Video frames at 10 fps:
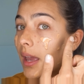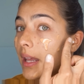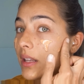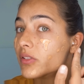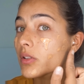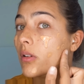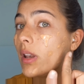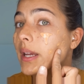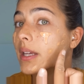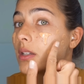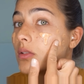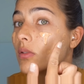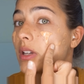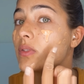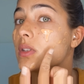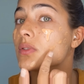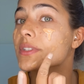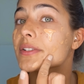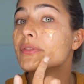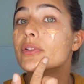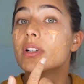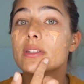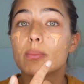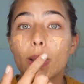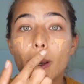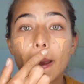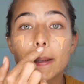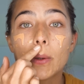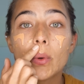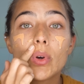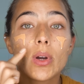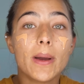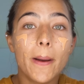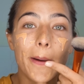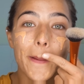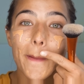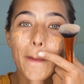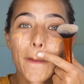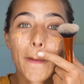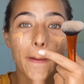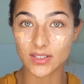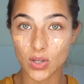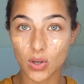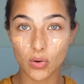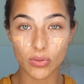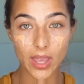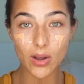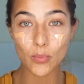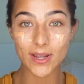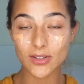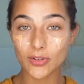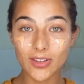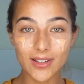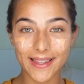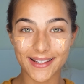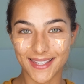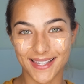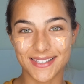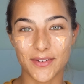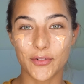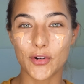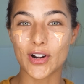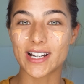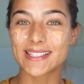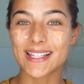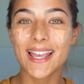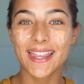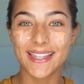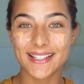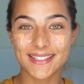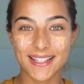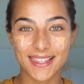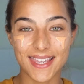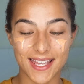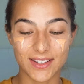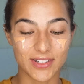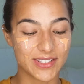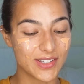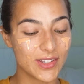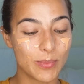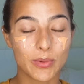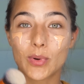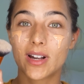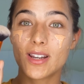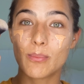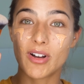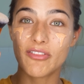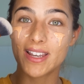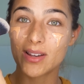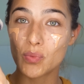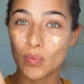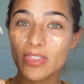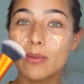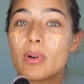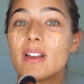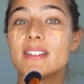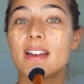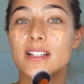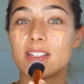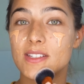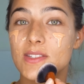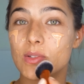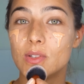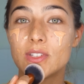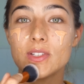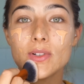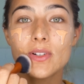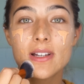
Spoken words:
And if you don't like it, you don't have to use it, of course, but I do. So now when you look like this, of course, this is not the end result, but we're gonna buff it in with the brush I just told you.